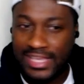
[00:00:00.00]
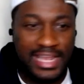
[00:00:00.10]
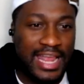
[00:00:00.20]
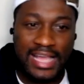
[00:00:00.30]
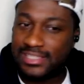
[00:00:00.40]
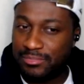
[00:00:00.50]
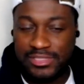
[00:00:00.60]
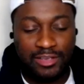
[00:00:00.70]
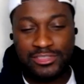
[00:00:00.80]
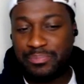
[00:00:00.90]
can ask
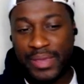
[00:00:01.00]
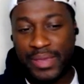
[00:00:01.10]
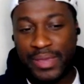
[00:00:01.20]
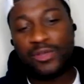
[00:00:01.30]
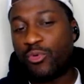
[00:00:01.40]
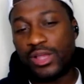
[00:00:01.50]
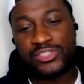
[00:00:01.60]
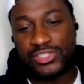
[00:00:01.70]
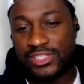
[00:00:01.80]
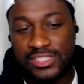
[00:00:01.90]
themselves basic
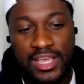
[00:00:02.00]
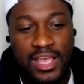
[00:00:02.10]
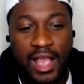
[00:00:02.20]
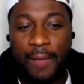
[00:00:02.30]
questions